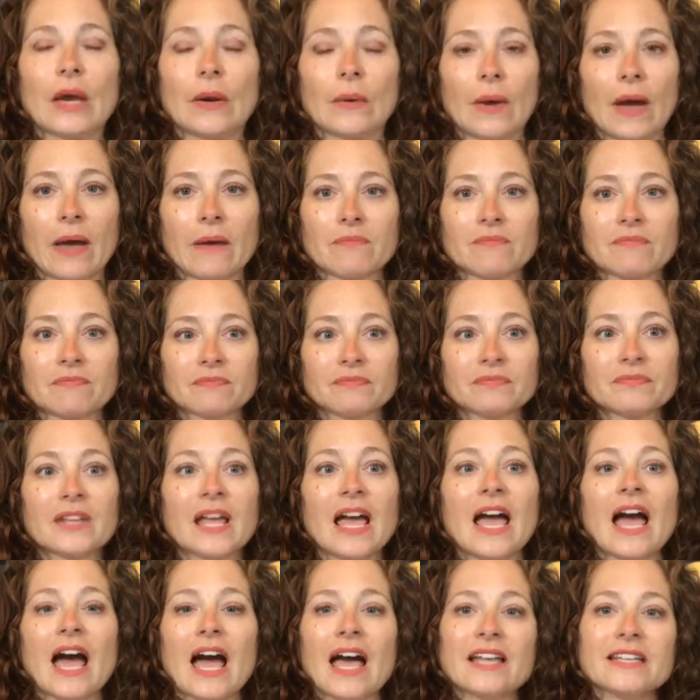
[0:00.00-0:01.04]
Okay.
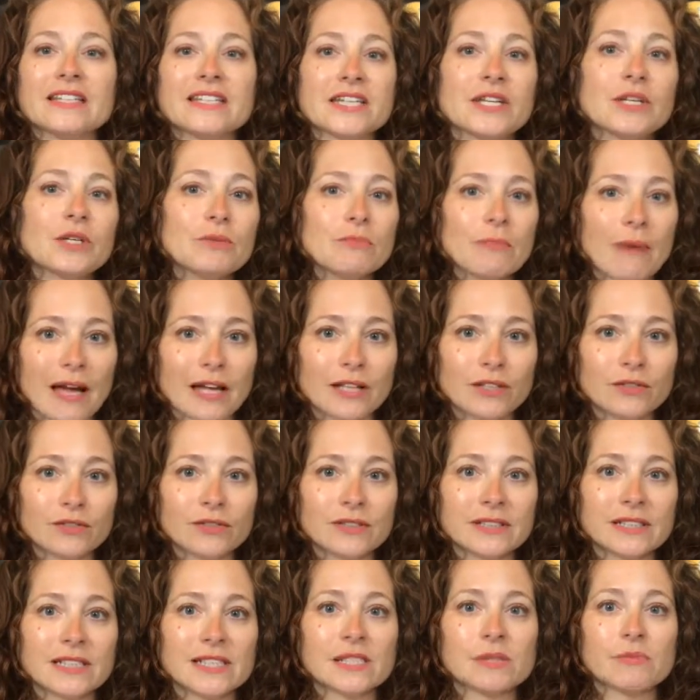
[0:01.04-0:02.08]
Until
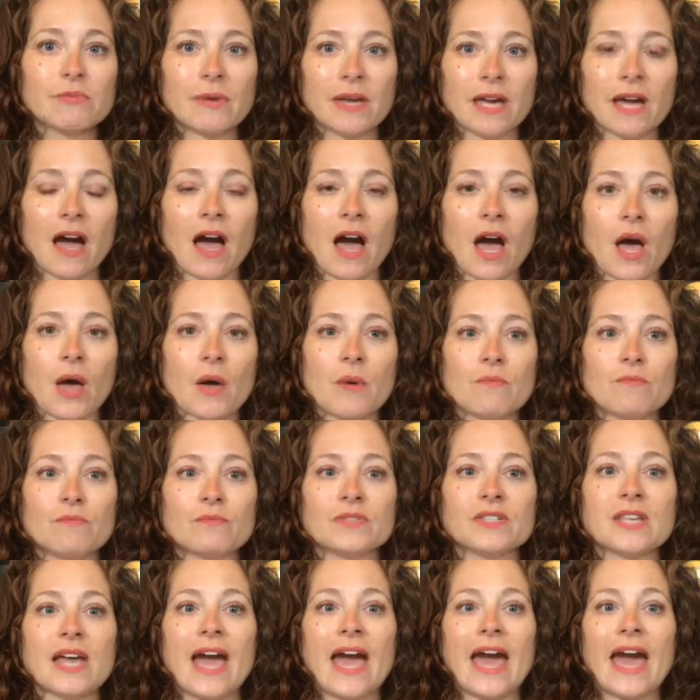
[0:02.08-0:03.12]
mindfulness
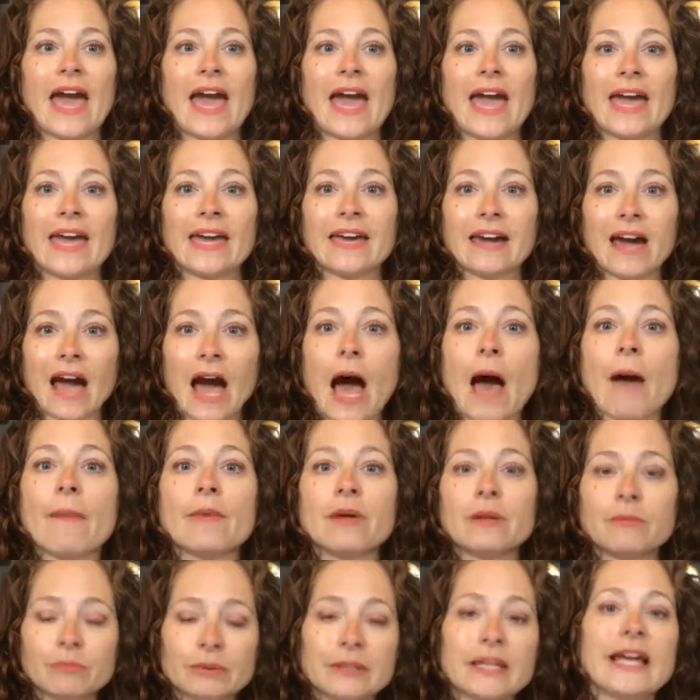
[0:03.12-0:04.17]
becomes a
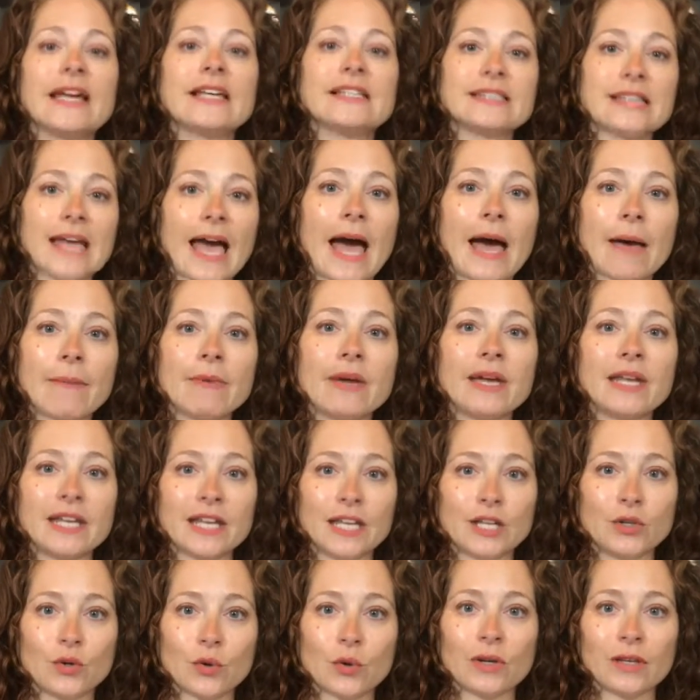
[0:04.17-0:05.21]
commonplace habit
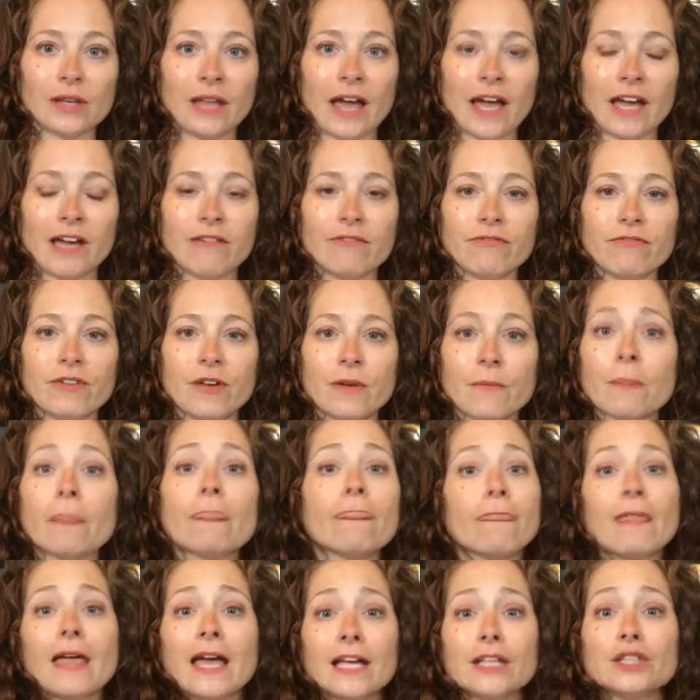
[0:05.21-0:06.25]
in your life,
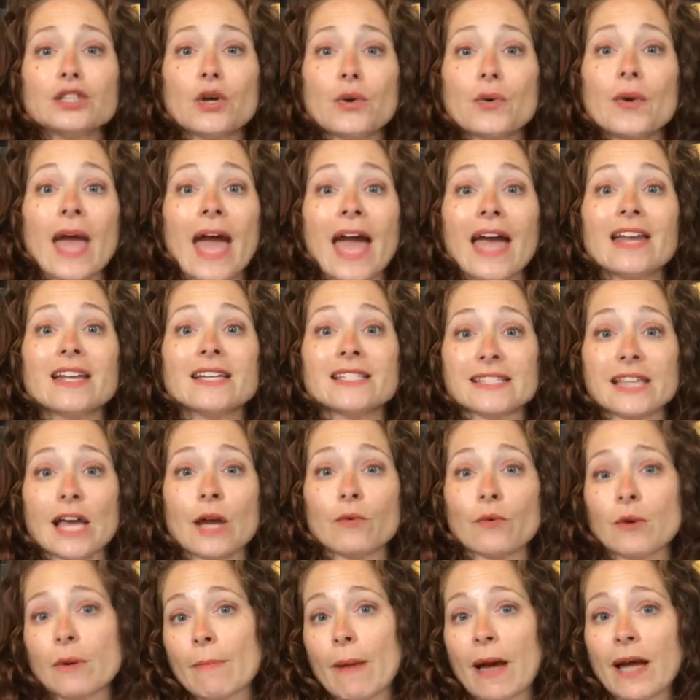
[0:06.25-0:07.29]
it's okay to
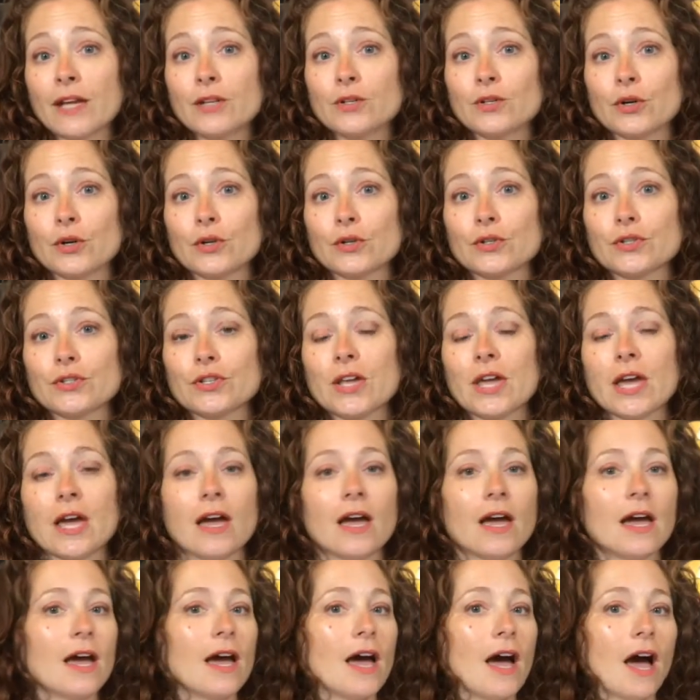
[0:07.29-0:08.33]
set reminders.
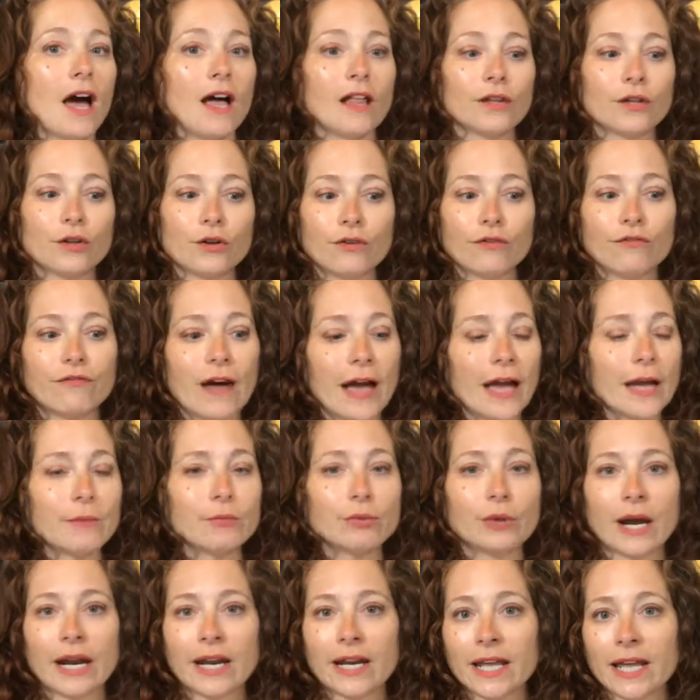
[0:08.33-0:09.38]
A little
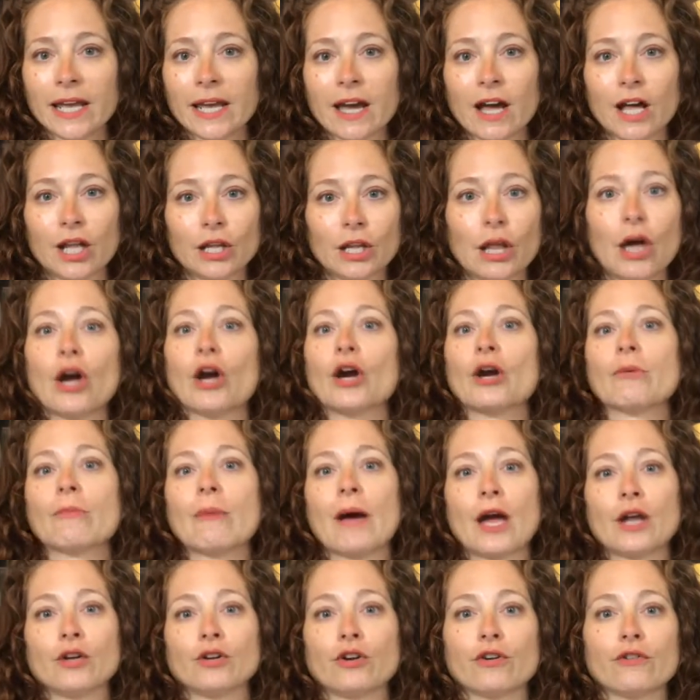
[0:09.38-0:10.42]
vibrating alarm
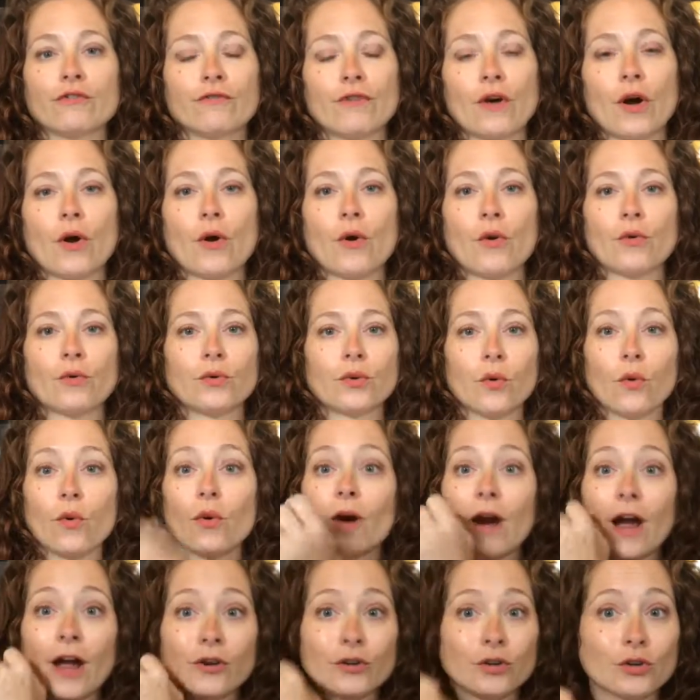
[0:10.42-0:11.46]
on your phone
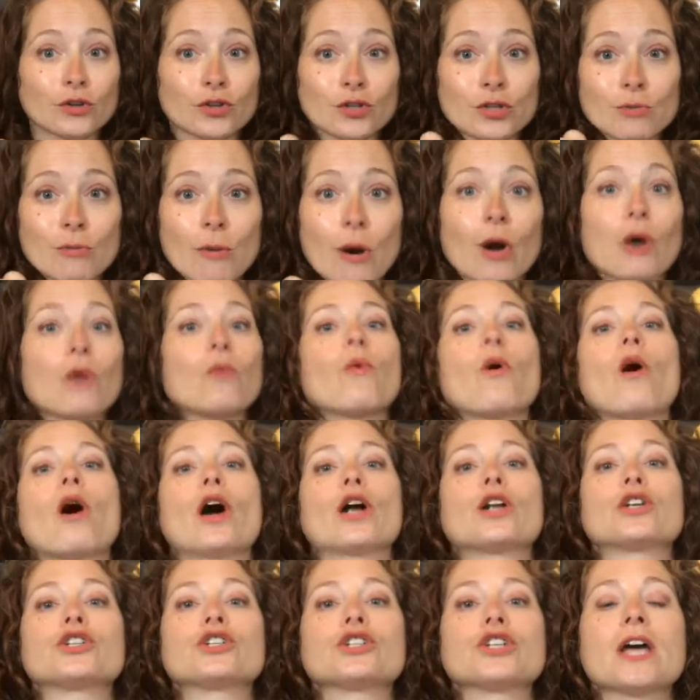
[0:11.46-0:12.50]
or on your
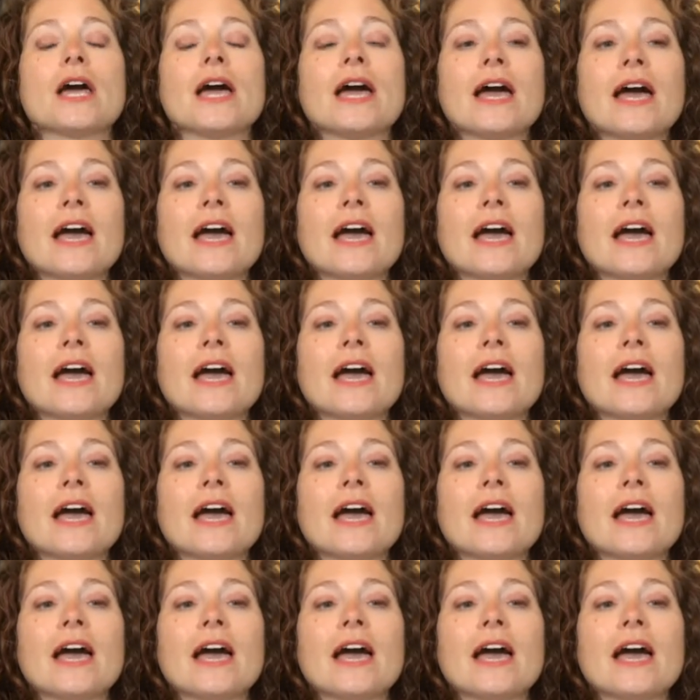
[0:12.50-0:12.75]
smartwatch.